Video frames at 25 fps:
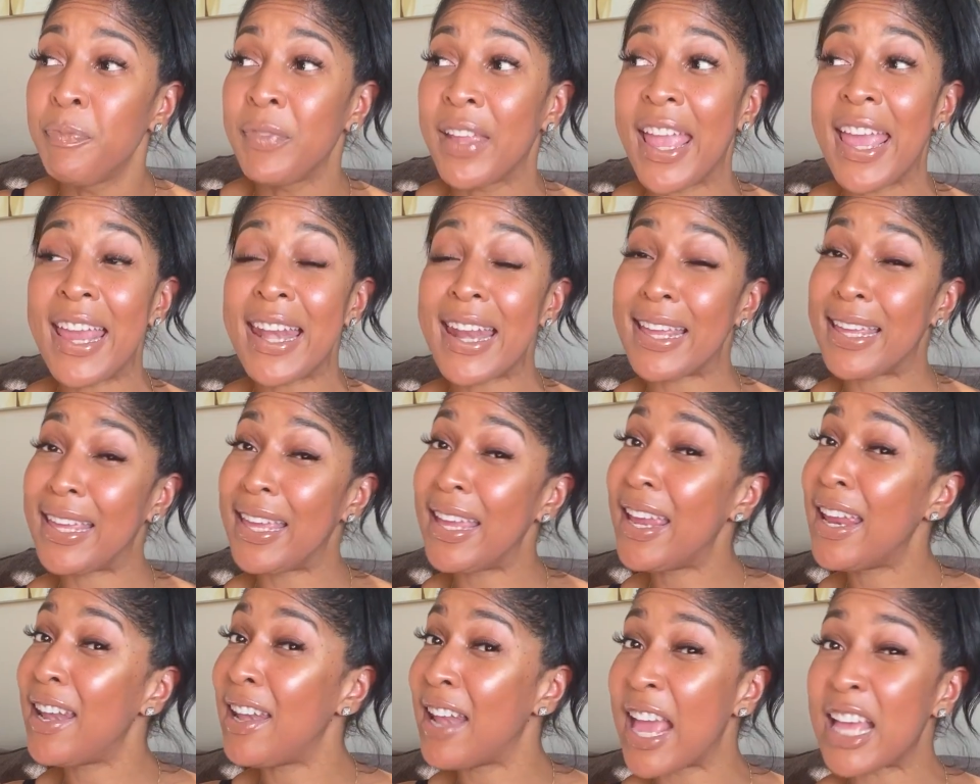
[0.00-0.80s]
And
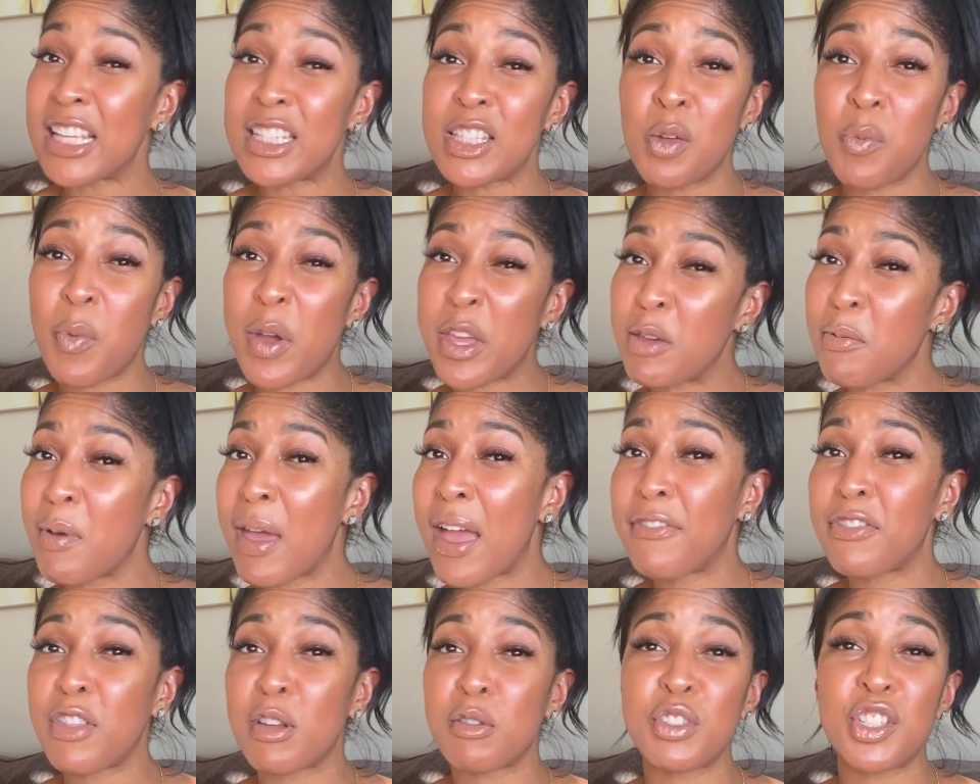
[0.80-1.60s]
again, that's the way you
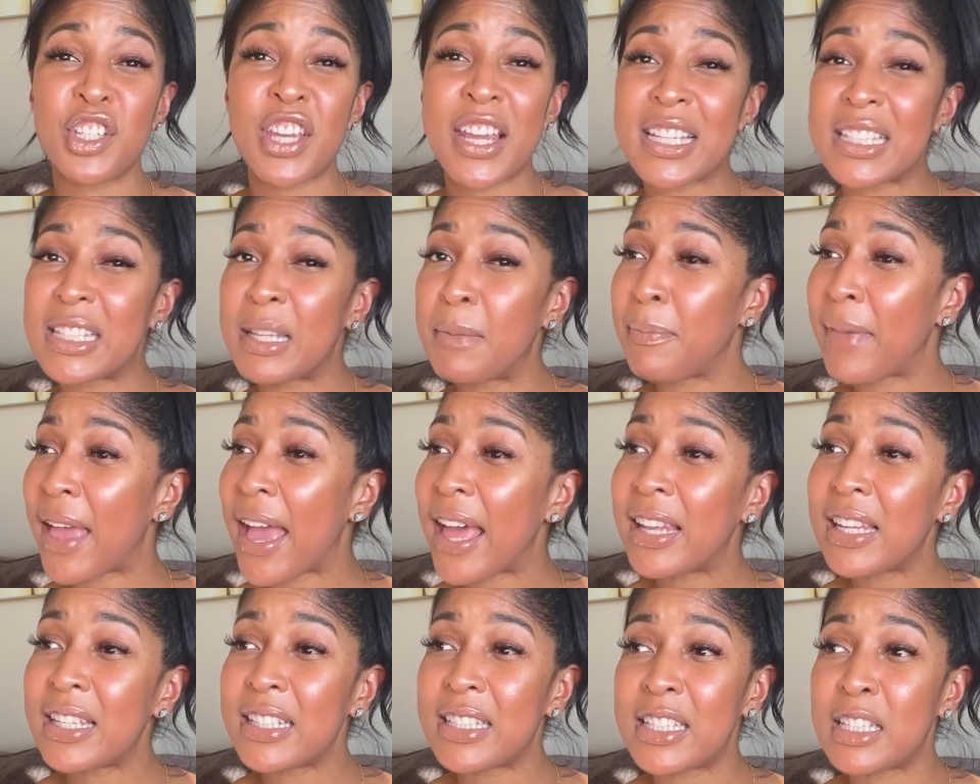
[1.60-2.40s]
have those checks and
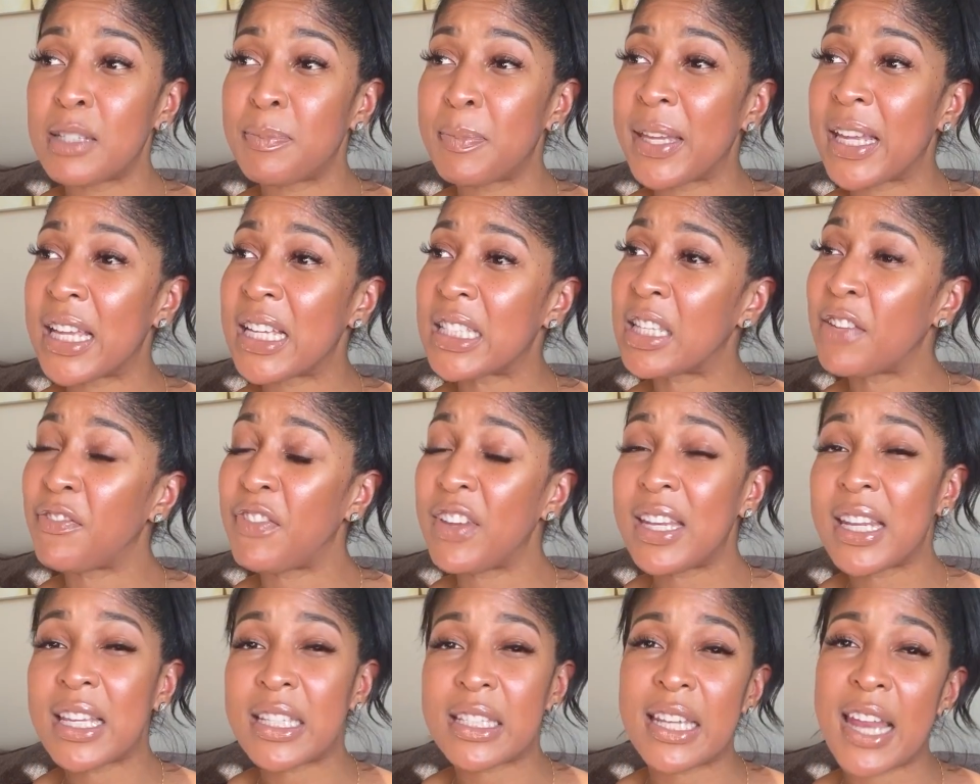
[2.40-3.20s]
balances, because if he
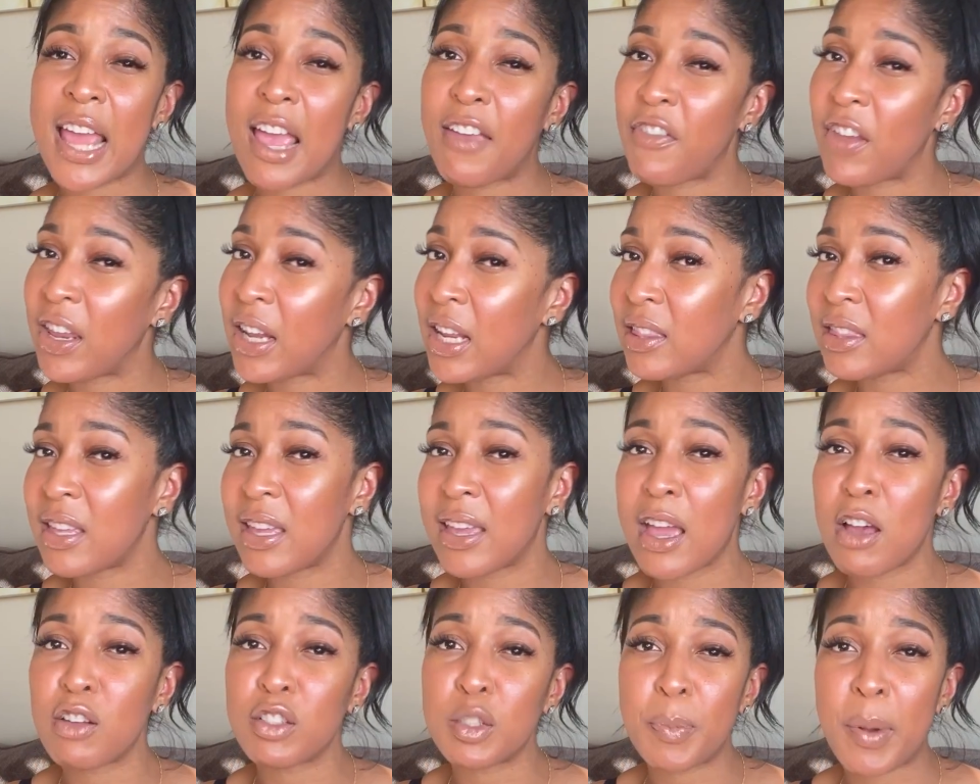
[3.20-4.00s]
doesn't have anything
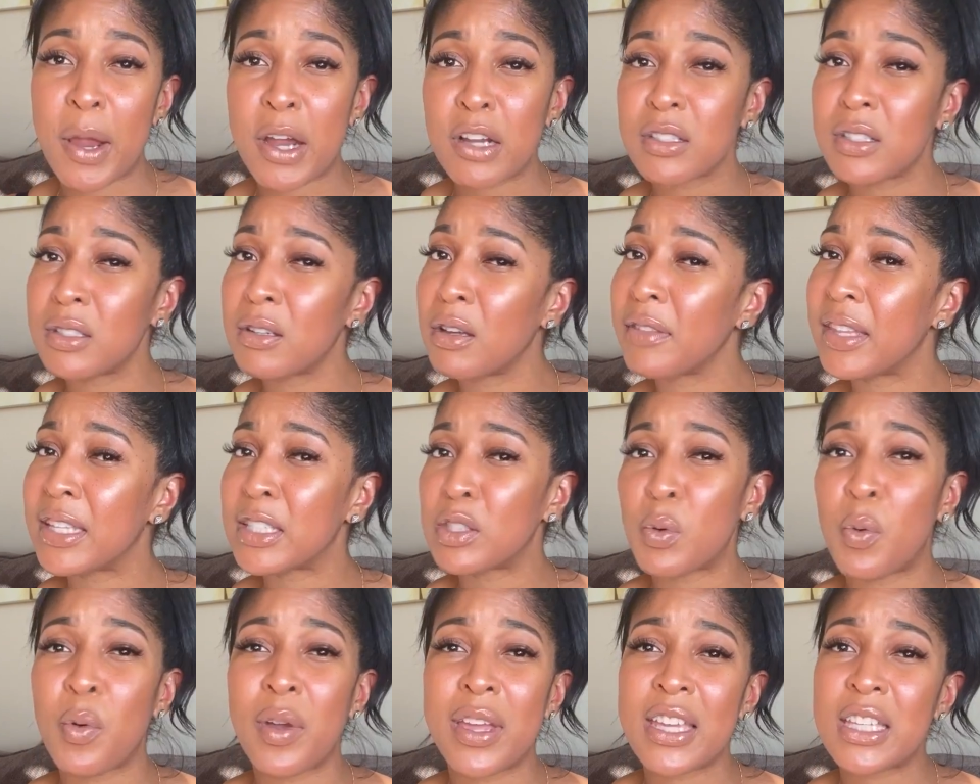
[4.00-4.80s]
else personal that's
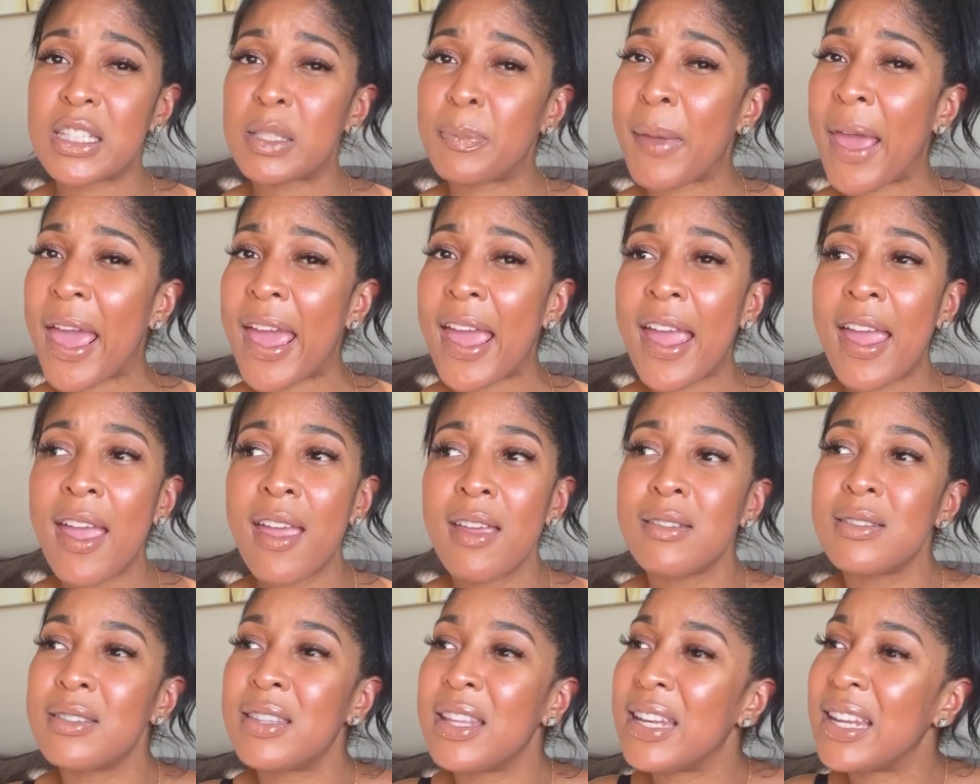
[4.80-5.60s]
on his
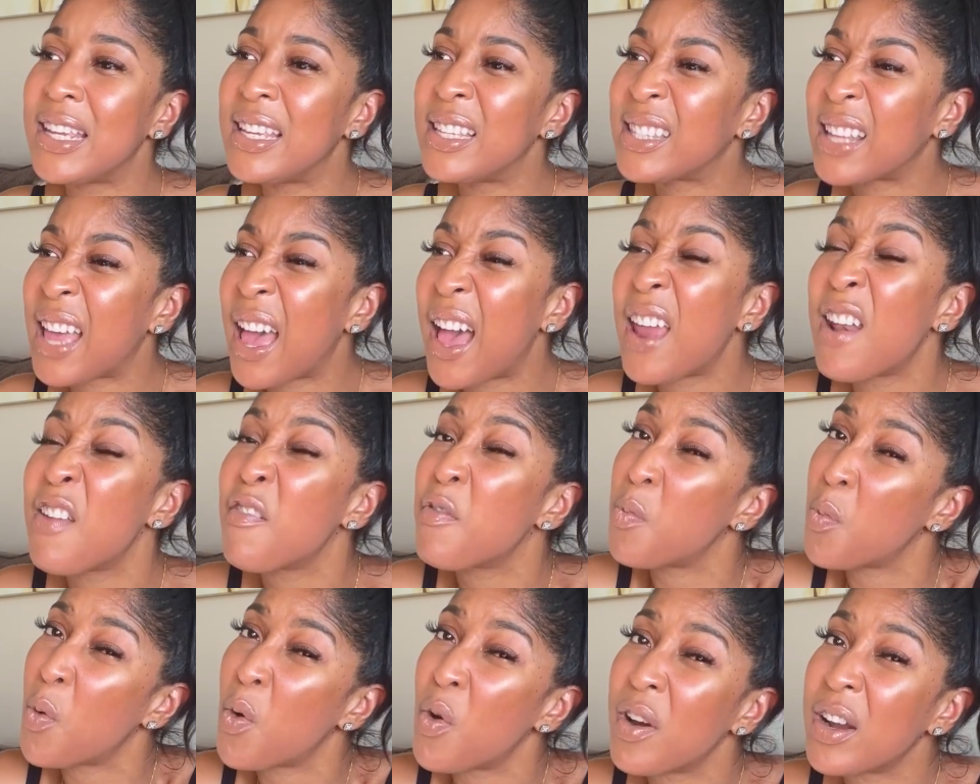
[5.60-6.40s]
page, then he's kind of
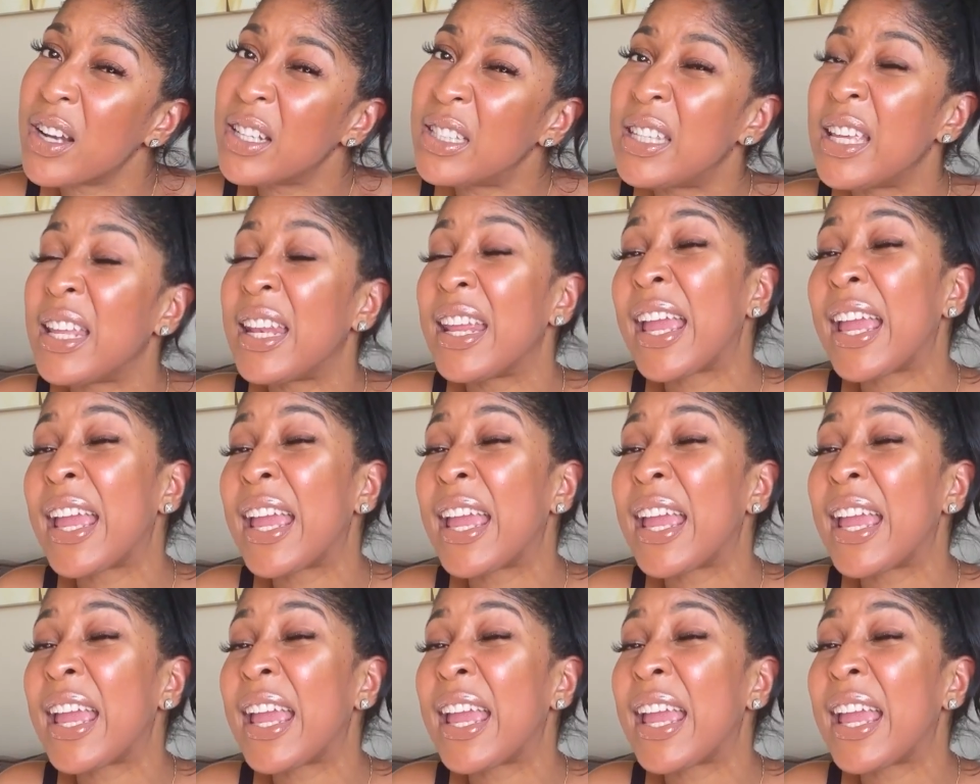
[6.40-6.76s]
warranted.